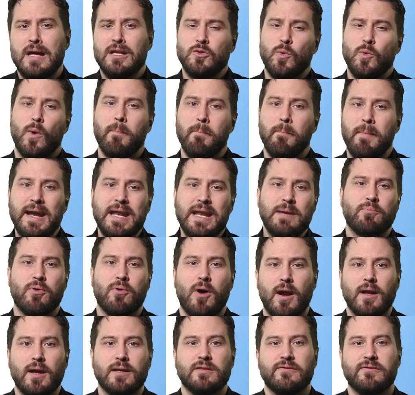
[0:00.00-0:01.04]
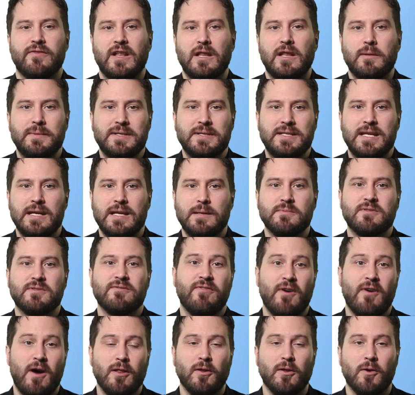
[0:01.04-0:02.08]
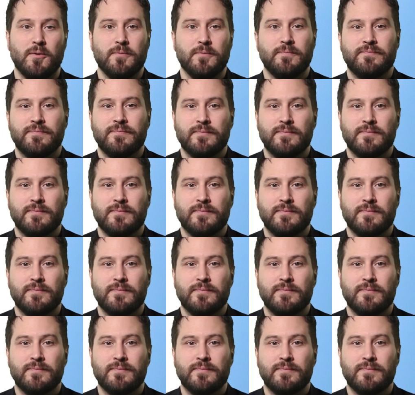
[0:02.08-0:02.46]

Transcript: to what many product development teams follow.